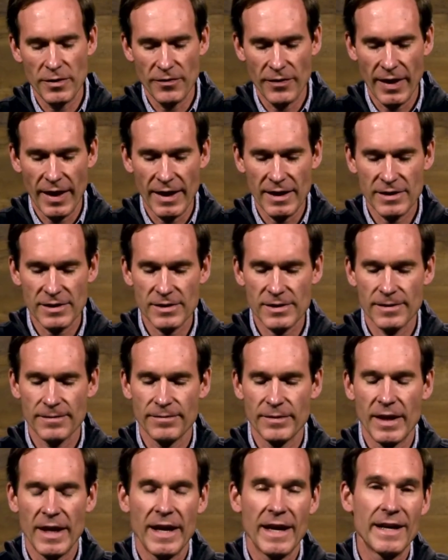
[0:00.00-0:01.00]
face.
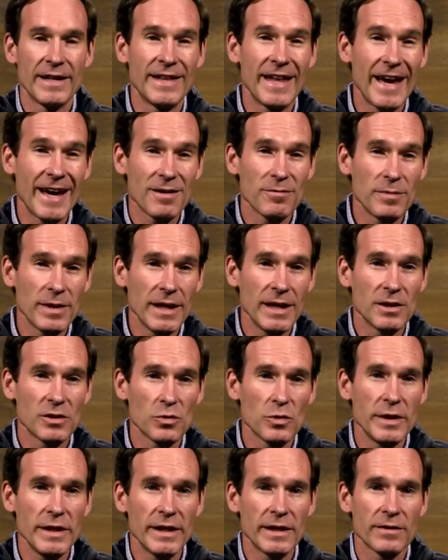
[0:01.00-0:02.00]
And that means
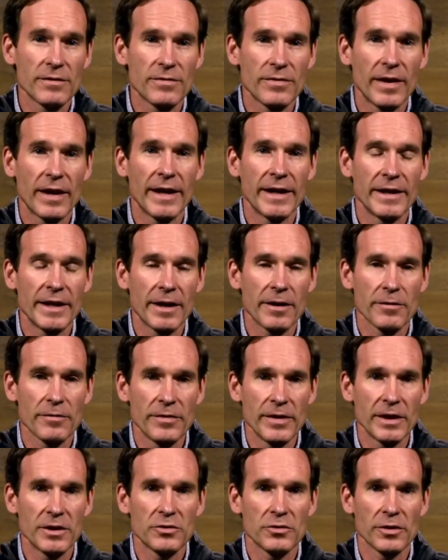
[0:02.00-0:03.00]
we can find our
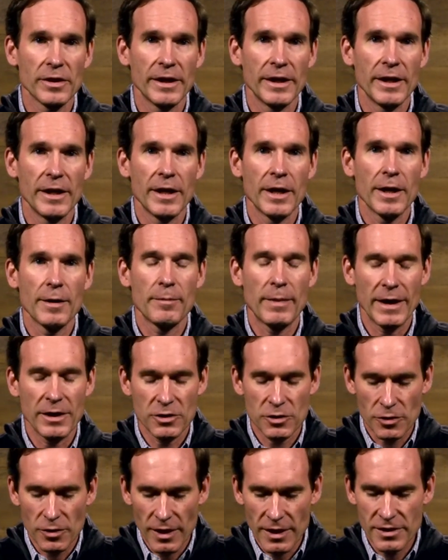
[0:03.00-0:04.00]
victory by
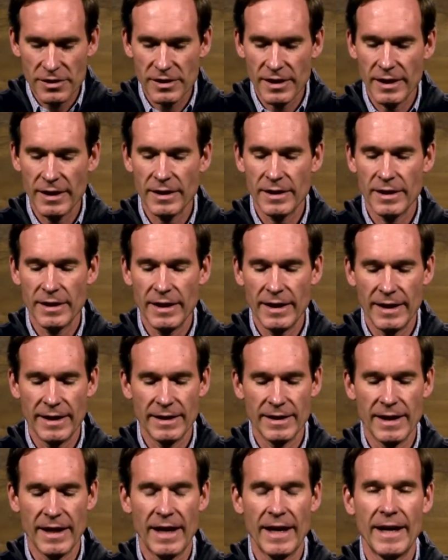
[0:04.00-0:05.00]
trusting in
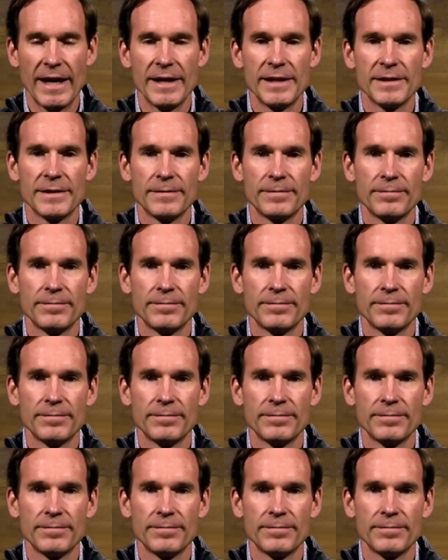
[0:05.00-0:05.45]
God.